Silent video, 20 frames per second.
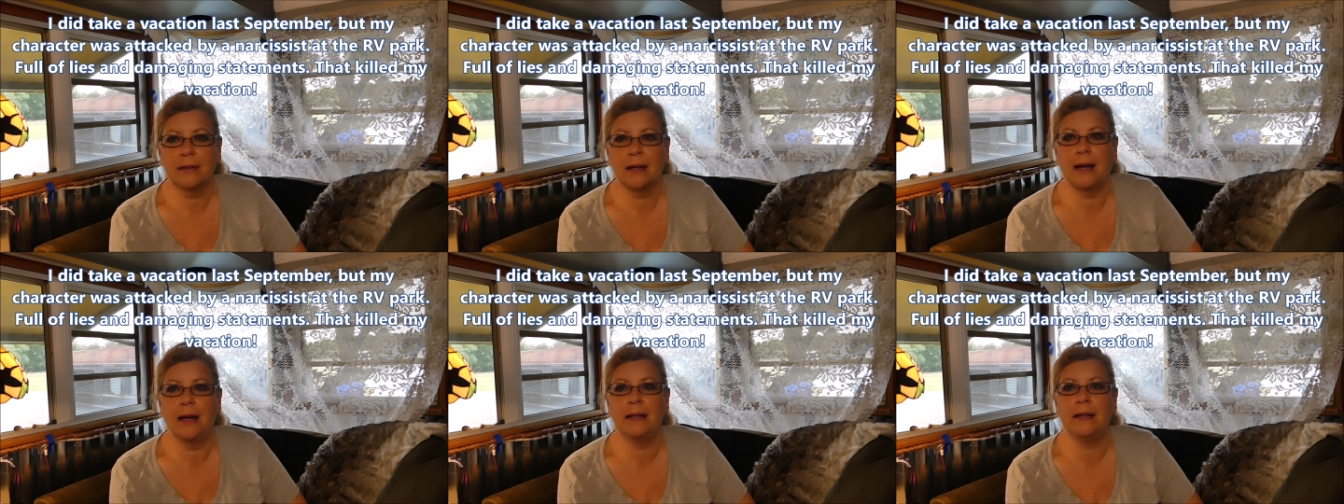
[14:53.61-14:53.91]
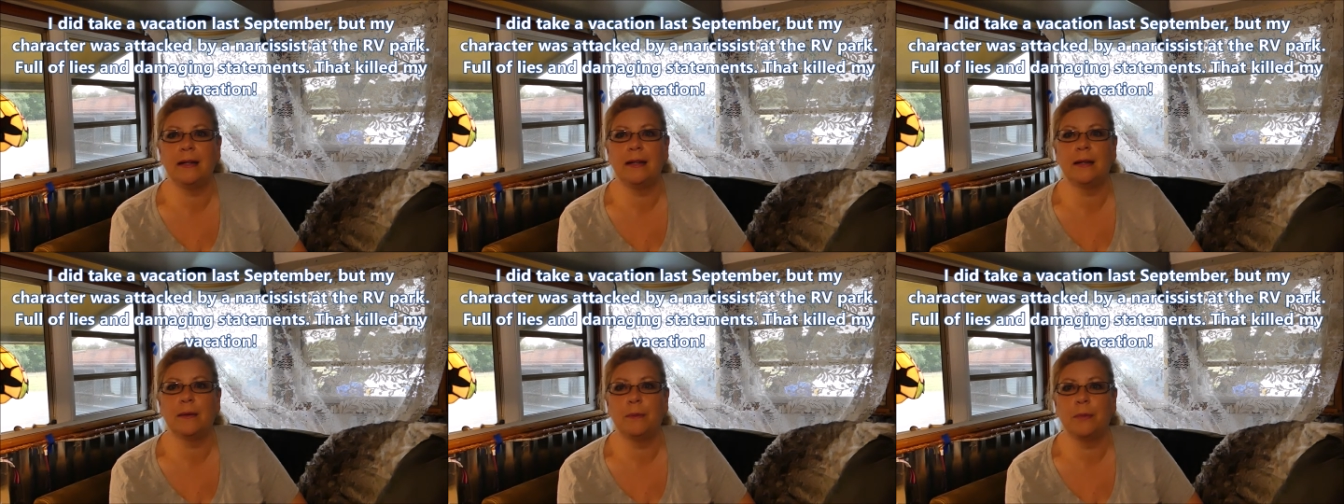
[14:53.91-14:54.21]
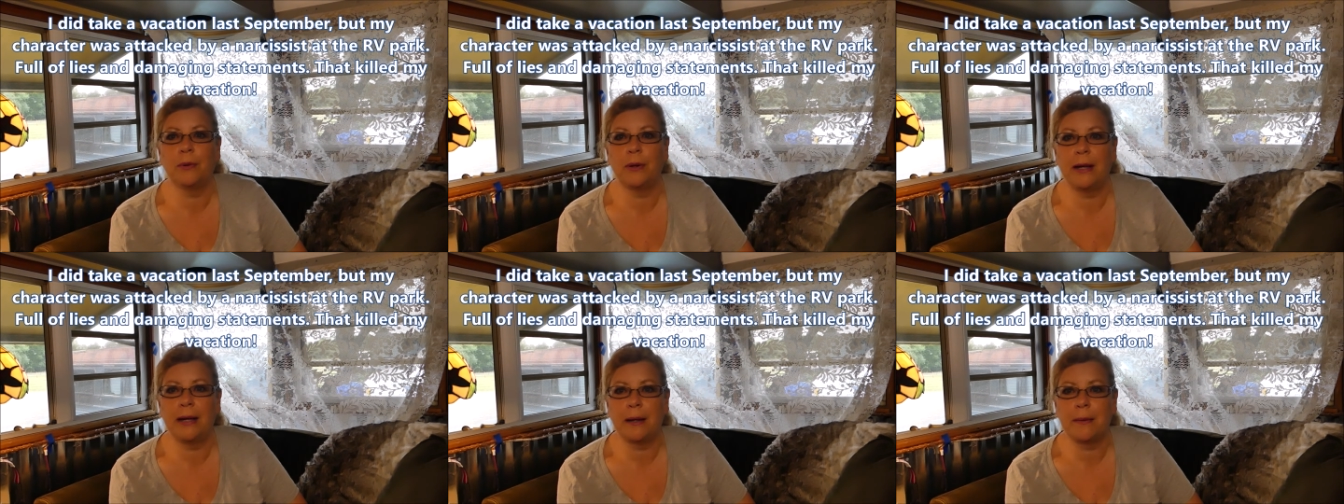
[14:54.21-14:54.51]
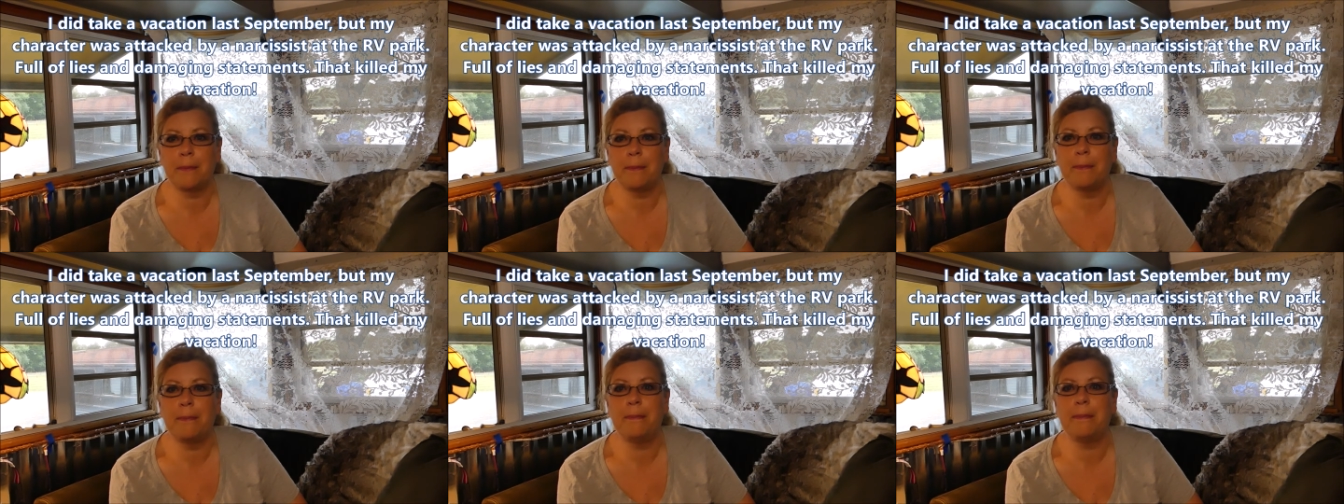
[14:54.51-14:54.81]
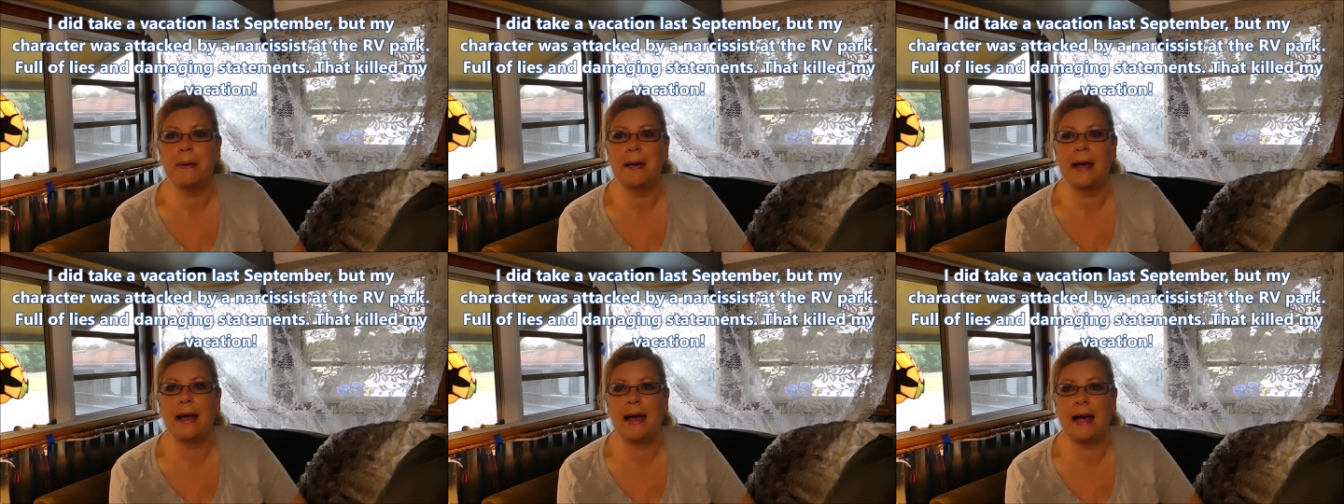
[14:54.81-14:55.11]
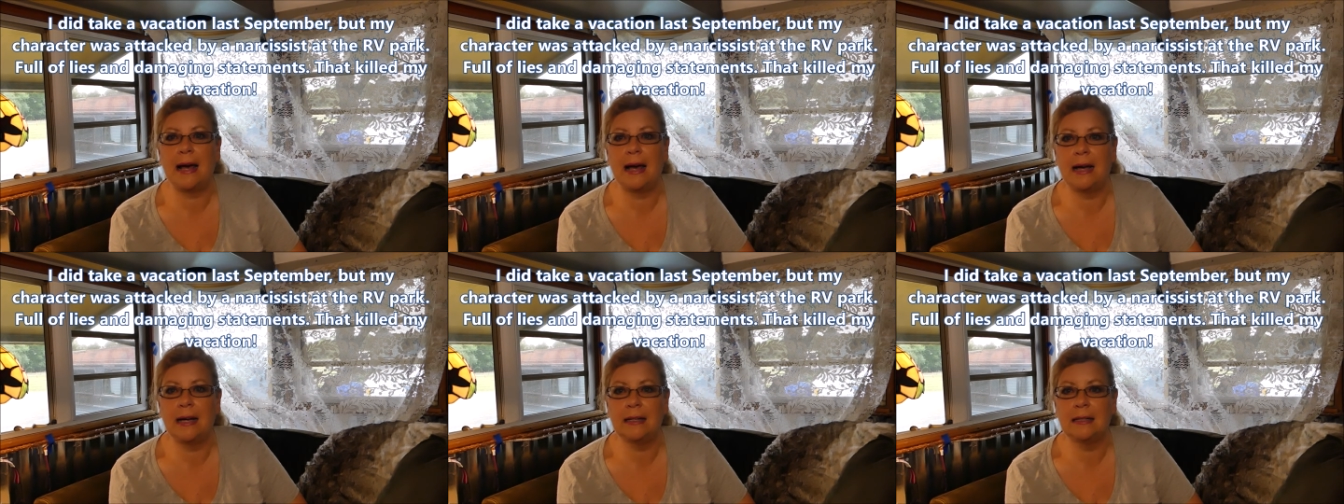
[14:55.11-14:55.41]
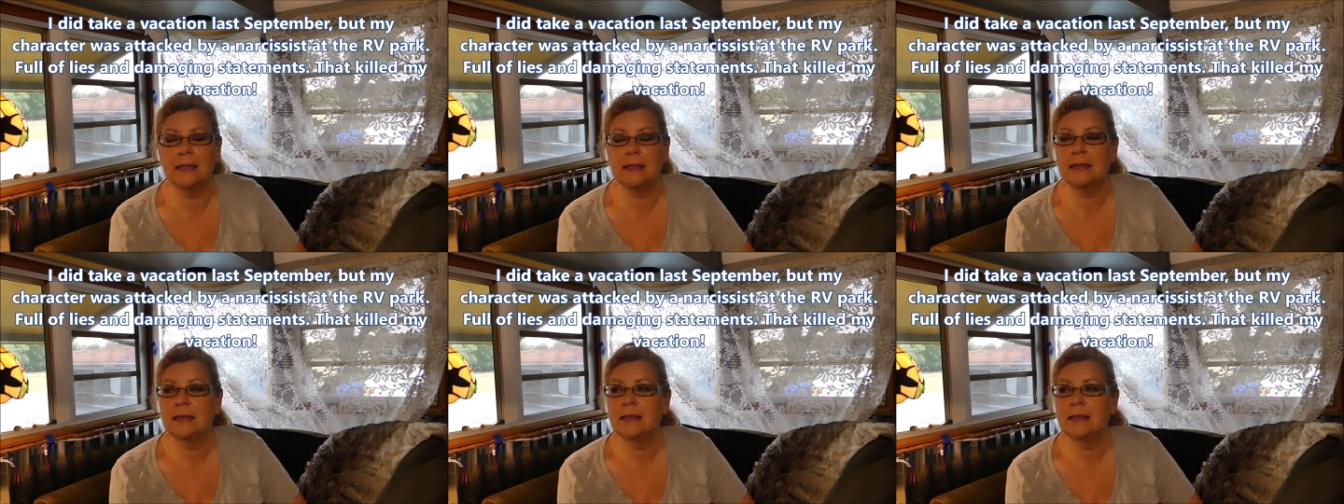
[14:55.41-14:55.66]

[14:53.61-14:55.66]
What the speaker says: I need a break bad.